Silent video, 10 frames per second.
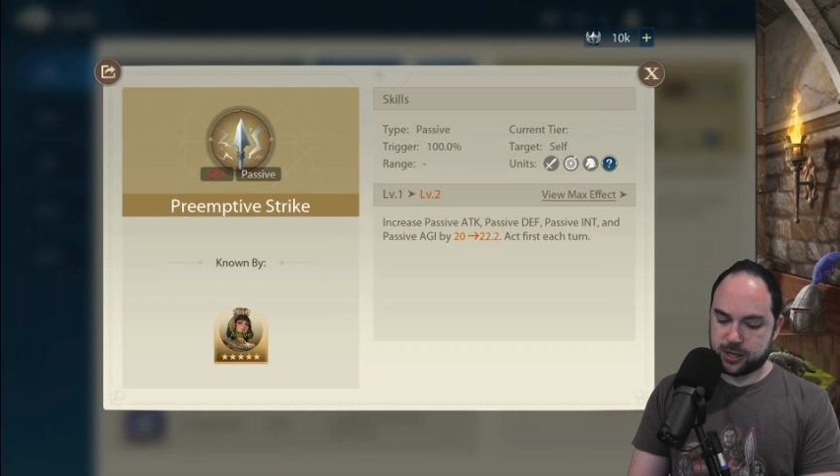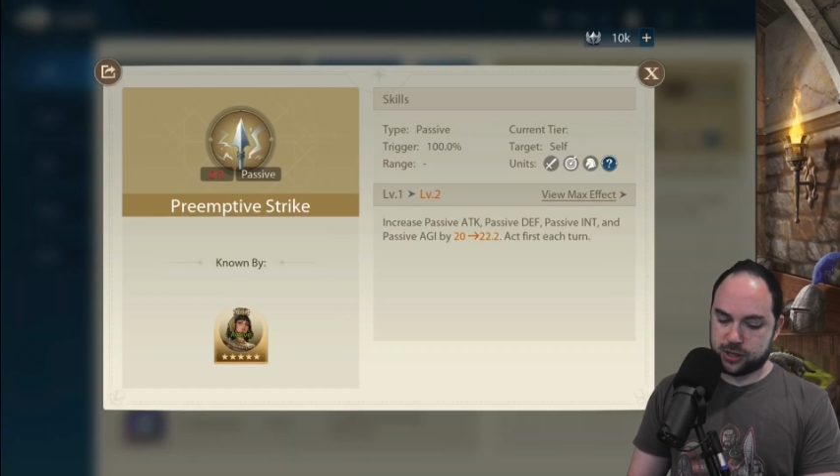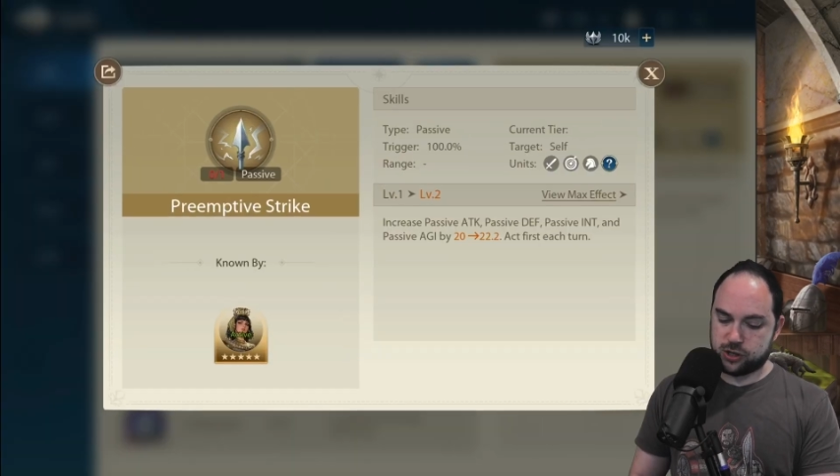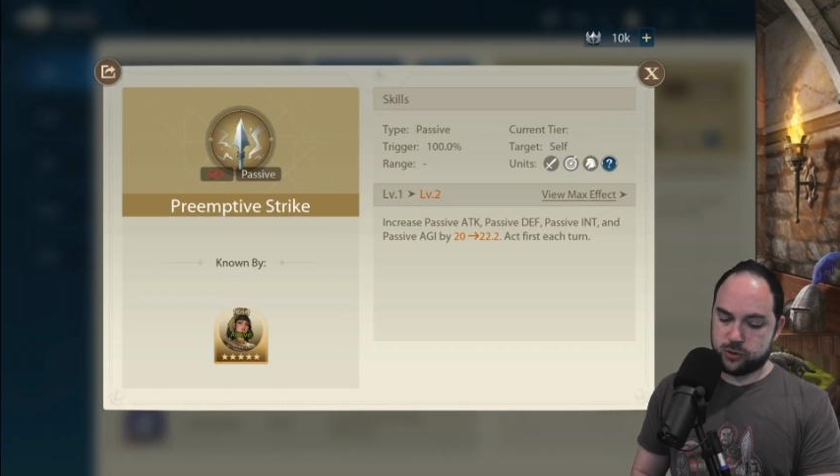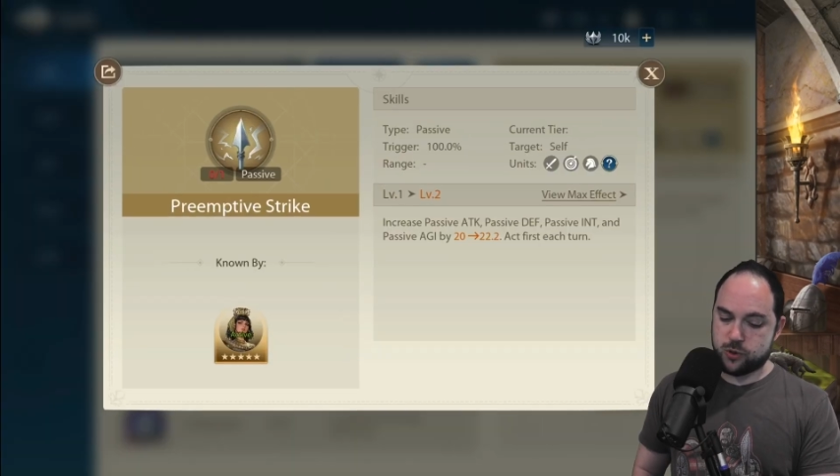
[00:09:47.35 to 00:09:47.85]
I
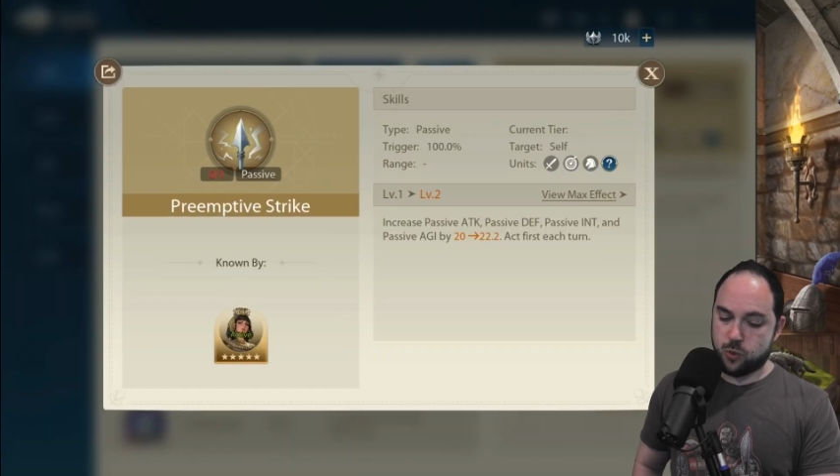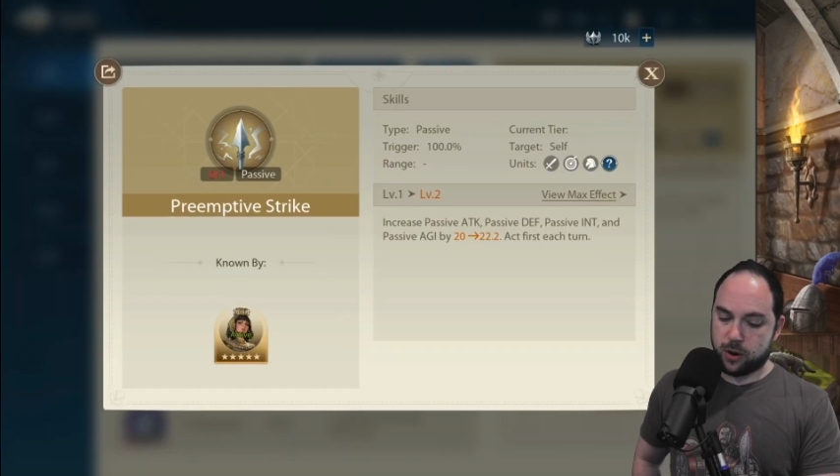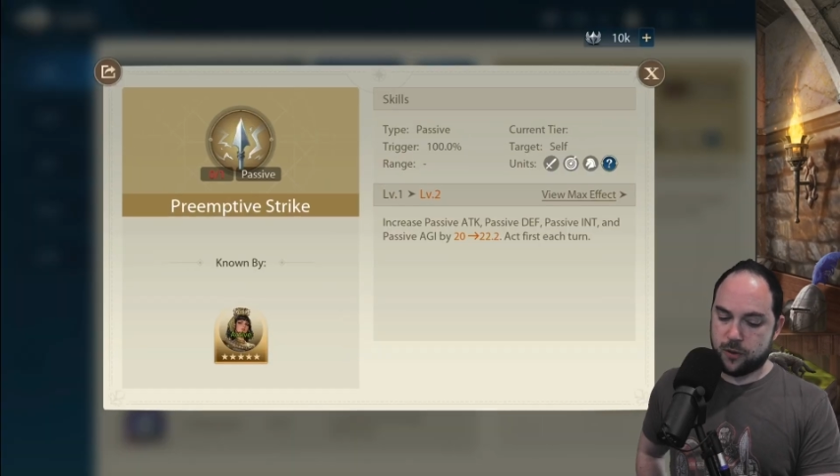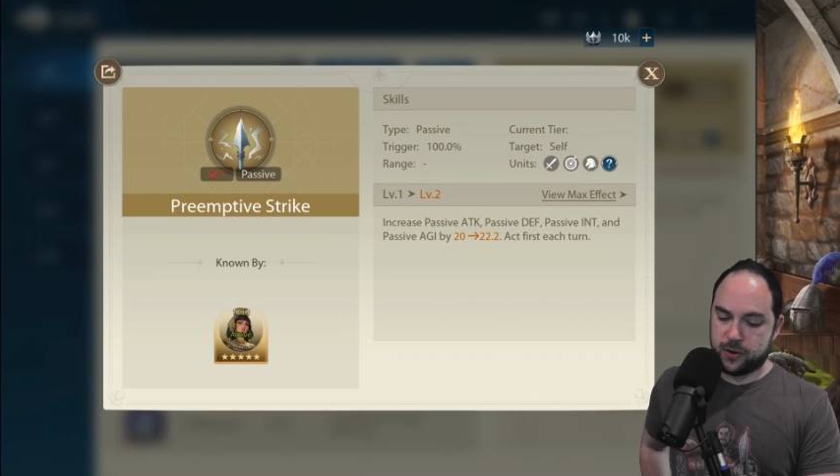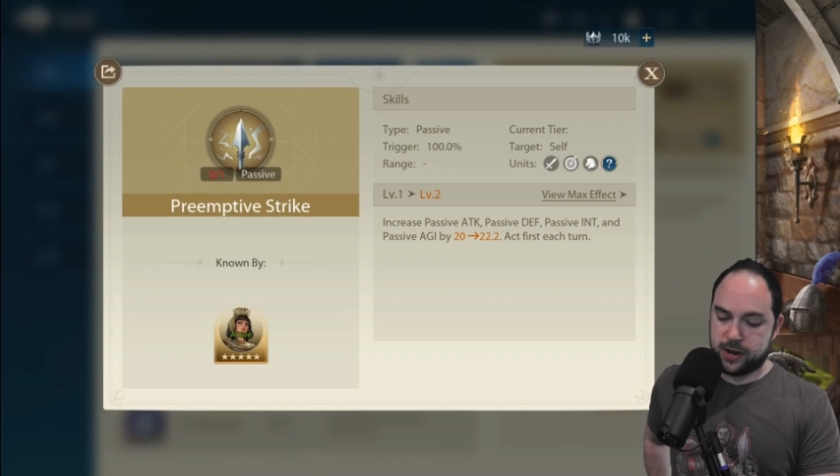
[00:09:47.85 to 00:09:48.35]
can show you
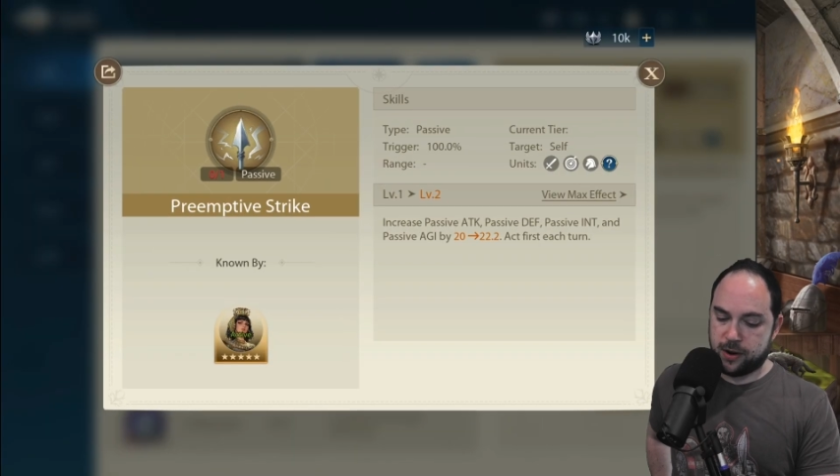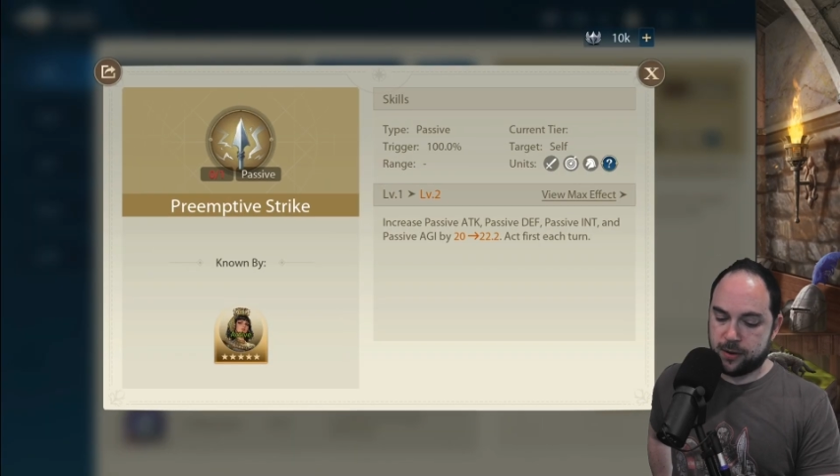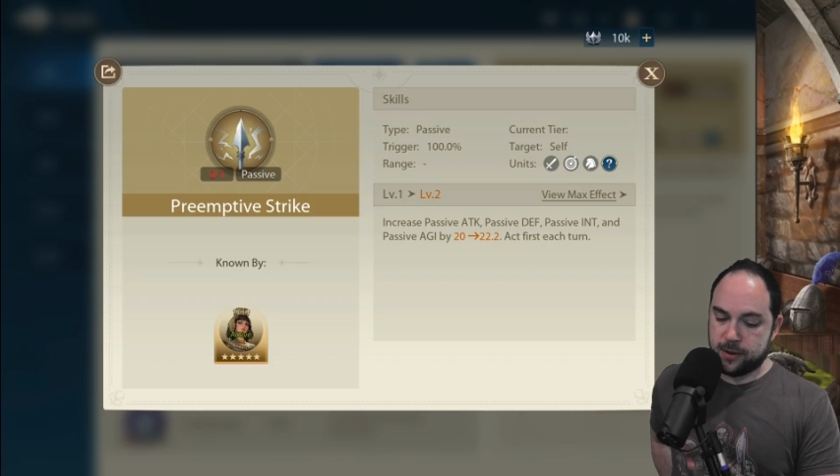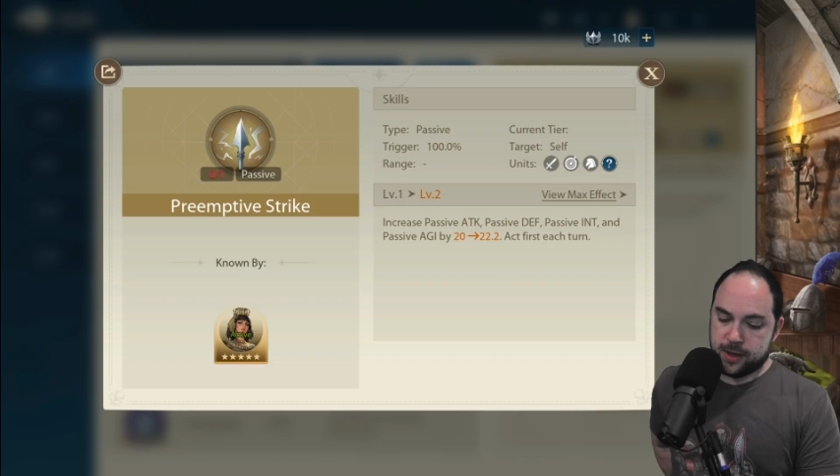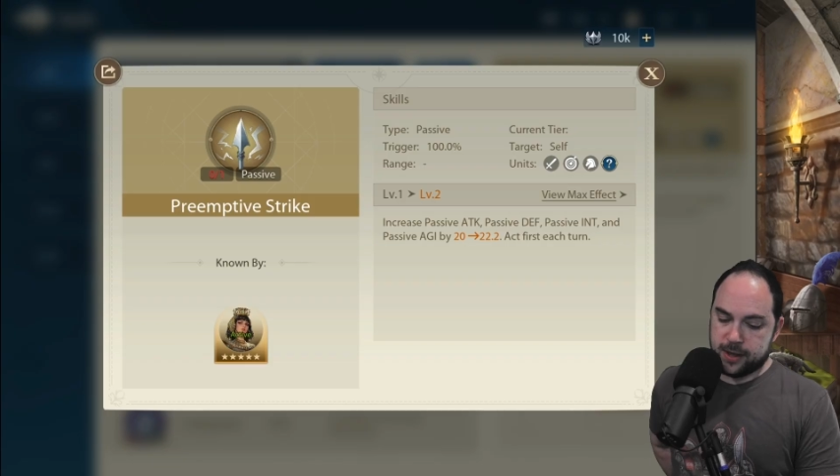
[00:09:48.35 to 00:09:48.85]
one over here.